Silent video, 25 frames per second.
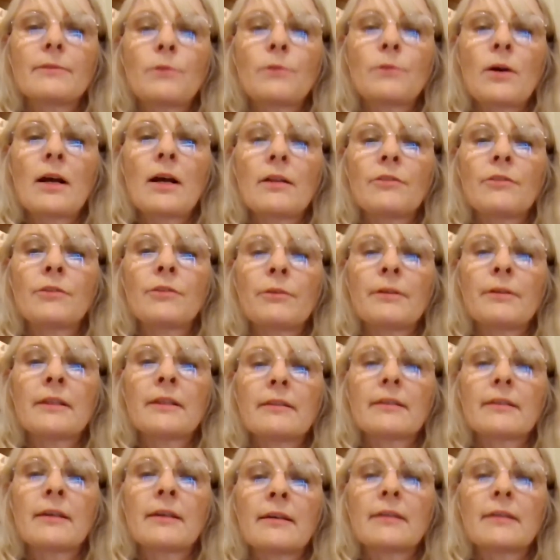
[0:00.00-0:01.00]
What I'll do
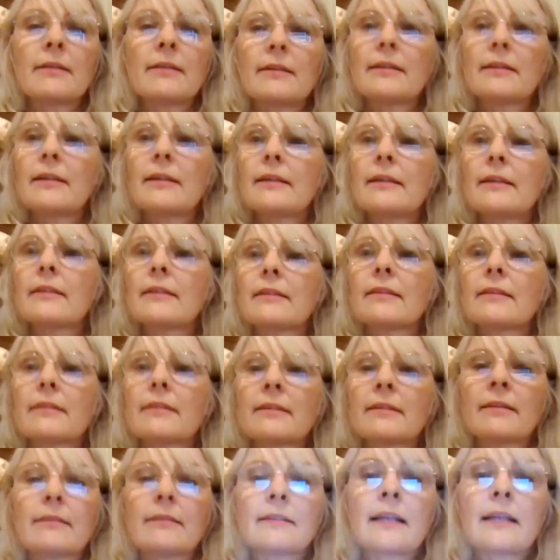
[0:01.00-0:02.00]
is
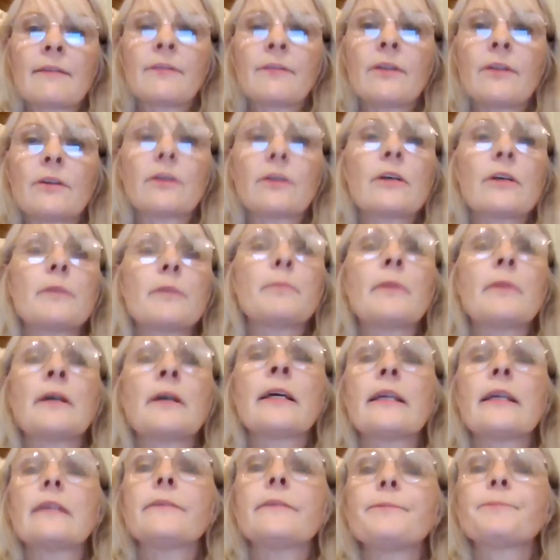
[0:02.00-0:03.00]
just have a look at
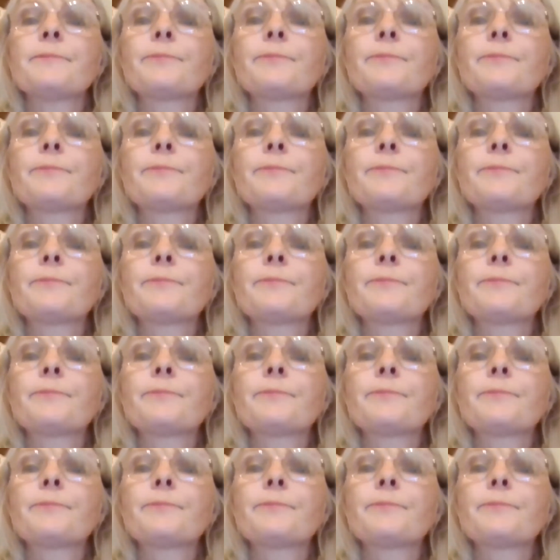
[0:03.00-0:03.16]
my